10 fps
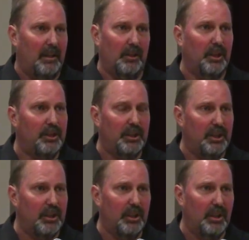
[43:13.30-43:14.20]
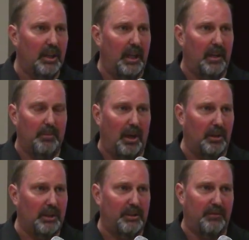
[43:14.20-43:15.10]
Goodyear and Paul
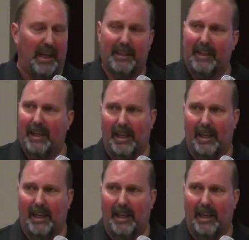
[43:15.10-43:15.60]
Litchfield, I can't,